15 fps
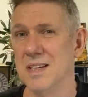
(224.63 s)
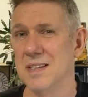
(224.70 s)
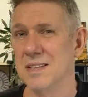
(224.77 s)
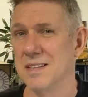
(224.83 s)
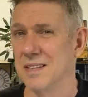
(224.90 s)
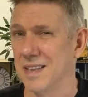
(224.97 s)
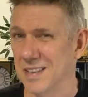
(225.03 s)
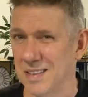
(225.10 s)

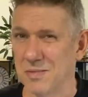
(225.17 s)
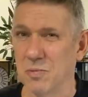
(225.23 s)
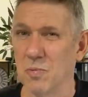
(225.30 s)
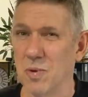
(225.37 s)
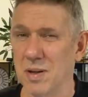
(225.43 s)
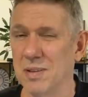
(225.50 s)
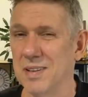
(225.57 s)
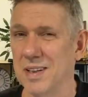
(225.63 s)
So that's
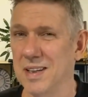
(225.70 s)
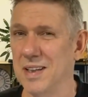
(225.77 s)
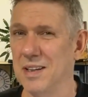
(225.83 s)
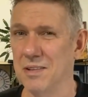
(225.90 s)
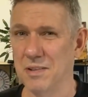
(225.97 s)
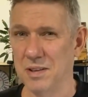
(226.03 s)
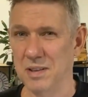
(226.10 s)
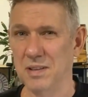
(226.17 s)
one key
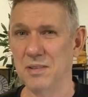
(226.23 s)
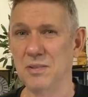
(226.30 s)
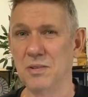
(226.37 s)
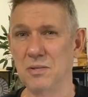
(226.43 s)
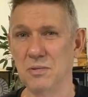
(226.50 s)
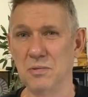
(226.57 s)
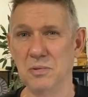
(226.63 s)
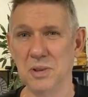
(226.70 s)
area that
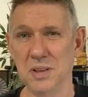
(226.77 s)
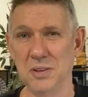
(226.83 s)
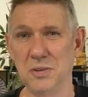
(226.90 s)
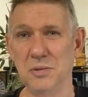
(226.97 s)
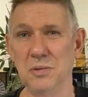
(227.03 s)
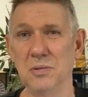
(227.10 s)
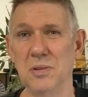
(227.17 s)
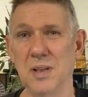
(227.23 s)
you really
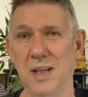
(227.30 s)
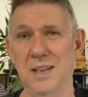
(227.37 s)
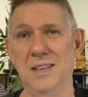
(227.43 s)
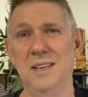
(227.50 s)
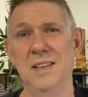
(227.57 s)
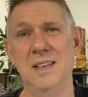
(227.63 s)
should look at.